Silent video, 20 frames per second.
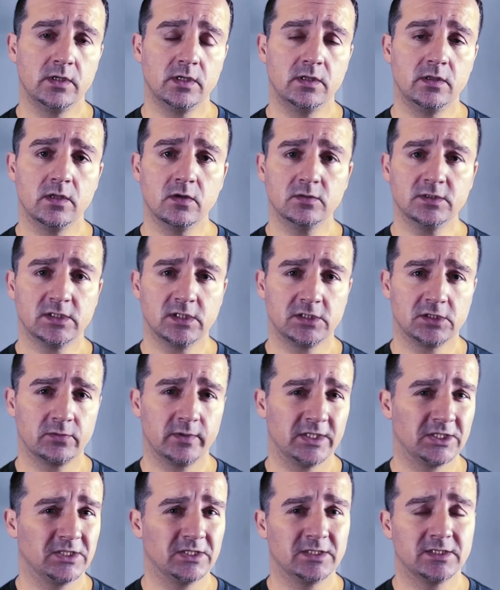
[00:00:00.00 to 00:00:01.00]
in those
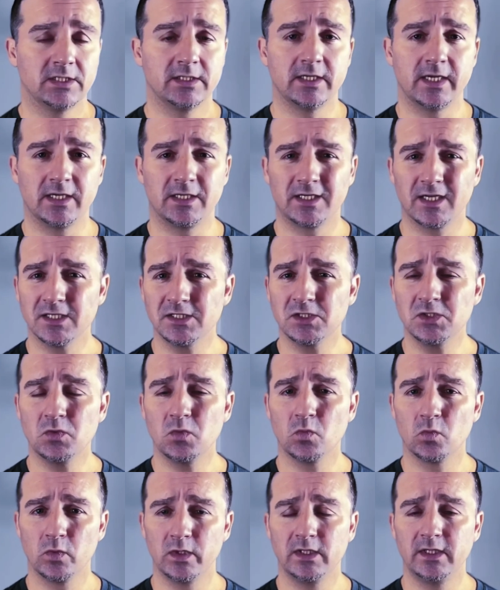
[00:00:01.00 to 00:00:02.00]
situations, it doesn't
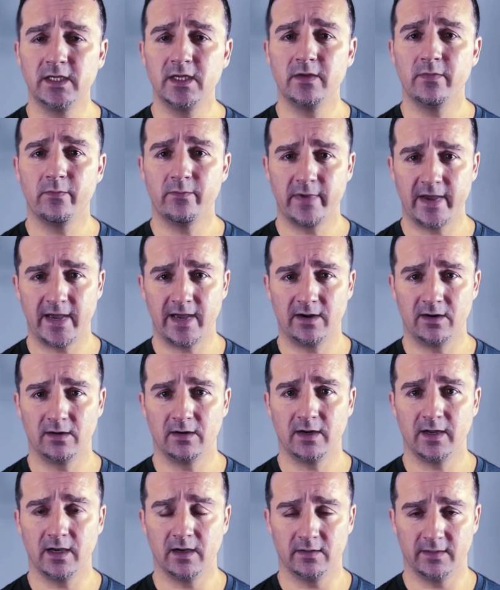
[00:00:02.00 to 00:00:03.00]
really
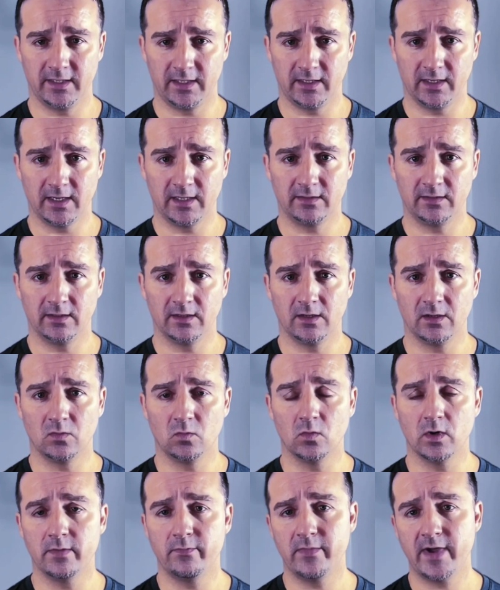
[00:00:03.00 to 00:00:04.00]
matter how they got there.
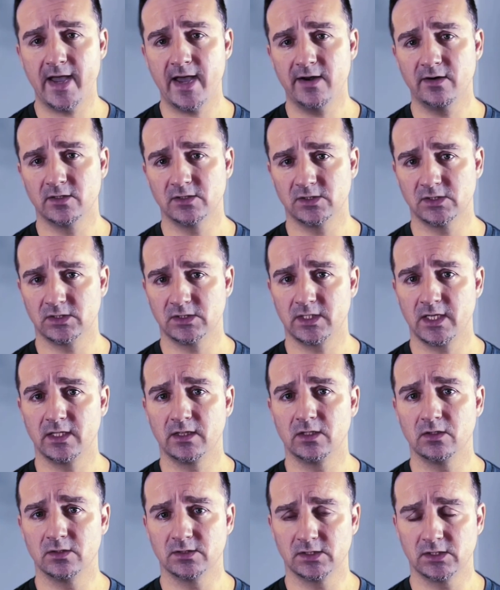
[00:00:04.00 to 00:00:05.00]
What matters is that
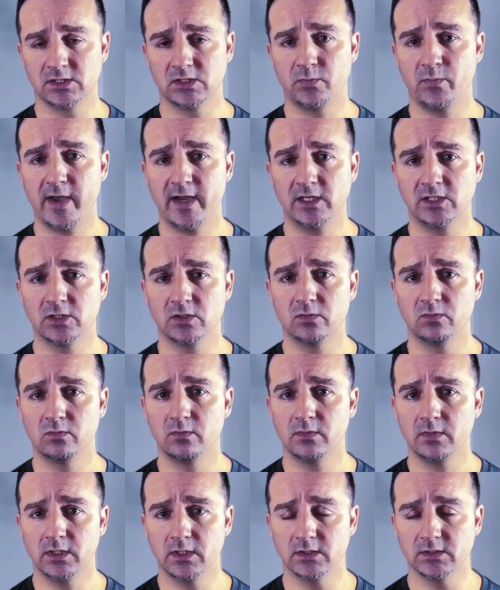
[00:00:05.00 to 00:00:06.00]
there's a
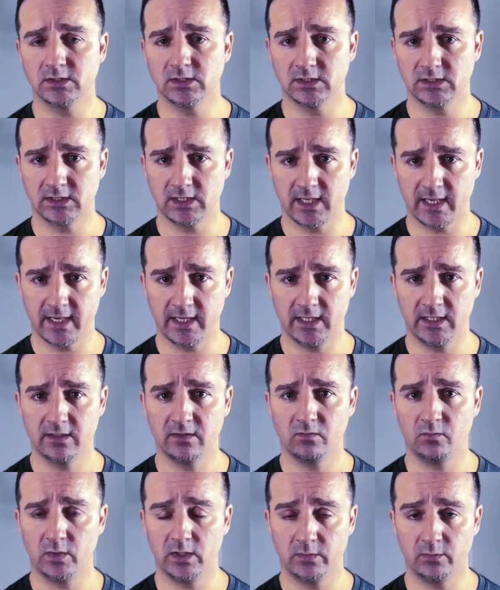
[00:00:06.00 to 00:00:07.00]
spectrum in society
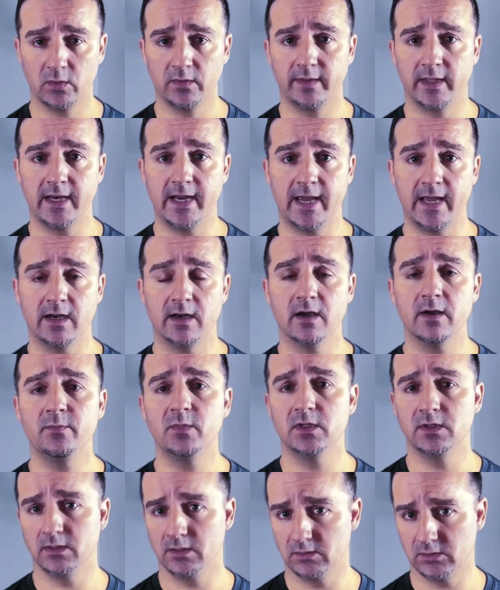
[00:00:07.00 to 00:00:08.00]
of people that end up
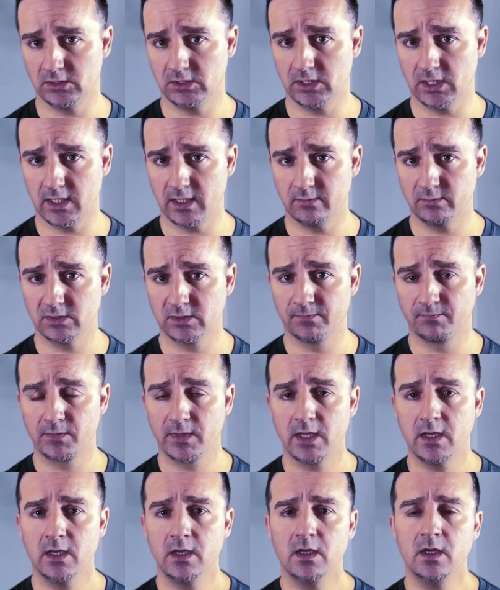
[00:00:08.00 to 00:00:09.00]
in those jobs.
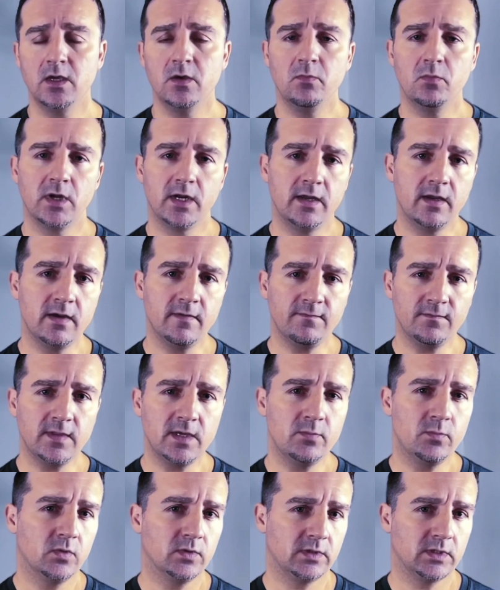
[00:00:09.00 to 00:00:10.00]
But if they
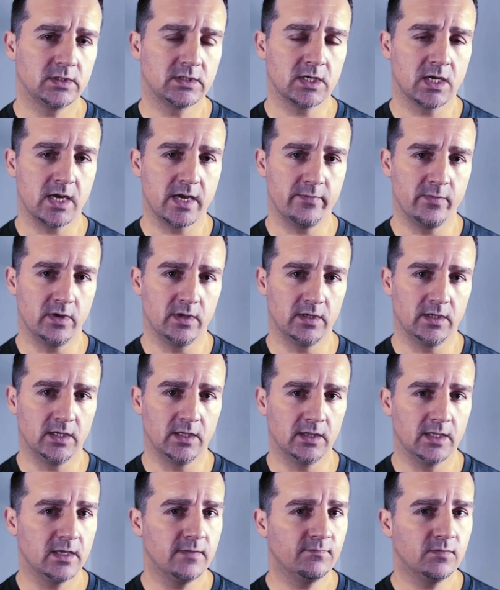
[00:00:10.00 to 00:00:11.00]
put the time in,
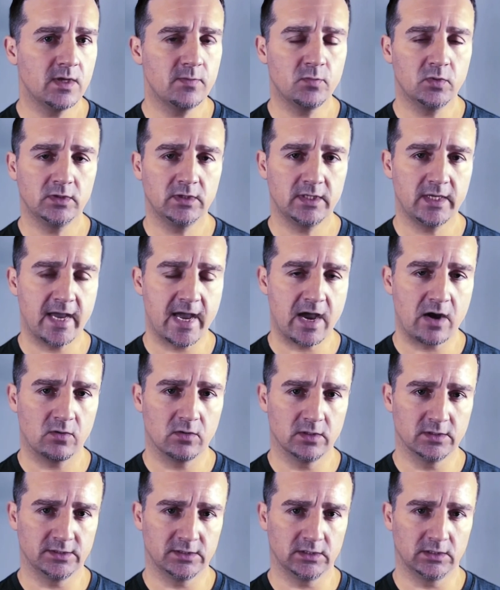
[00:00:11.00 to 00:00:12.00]
and if they put the
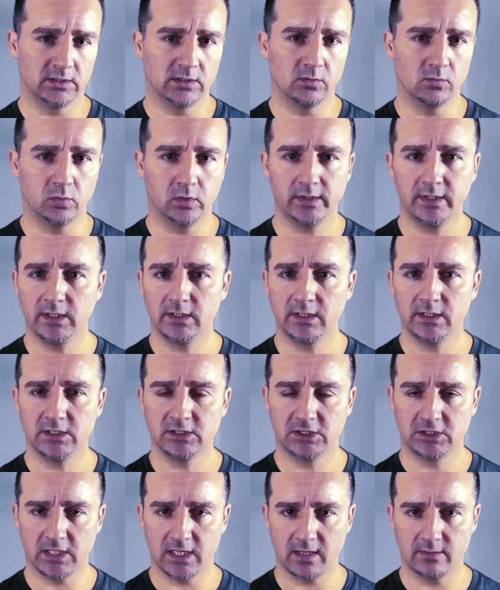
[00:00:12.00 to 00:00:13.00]
hours in completing these
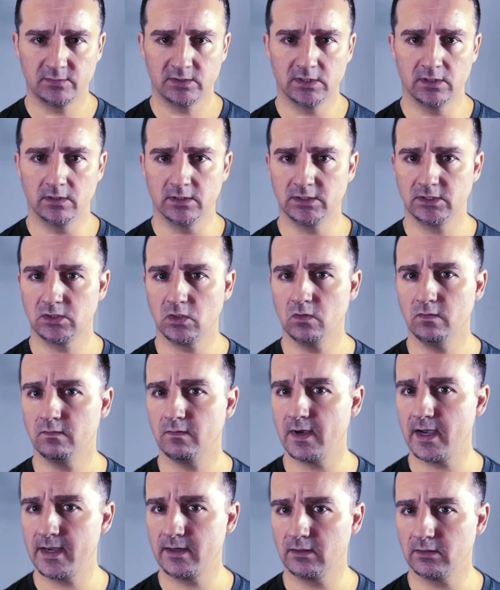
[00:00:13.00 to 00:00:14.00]
jobs that are so
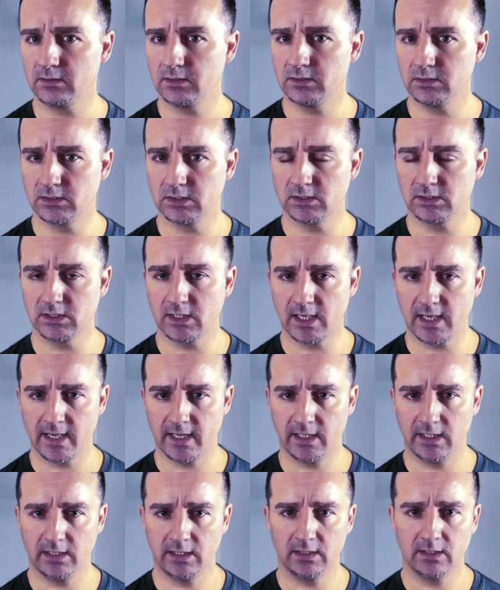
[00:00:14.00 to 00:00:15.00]
vital to
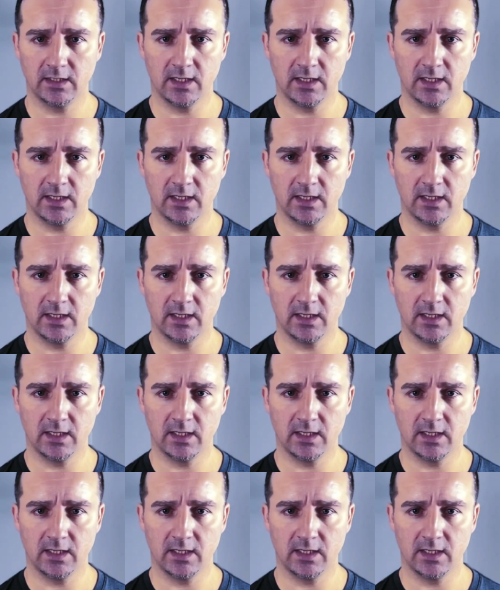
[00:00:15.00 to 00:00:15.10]
society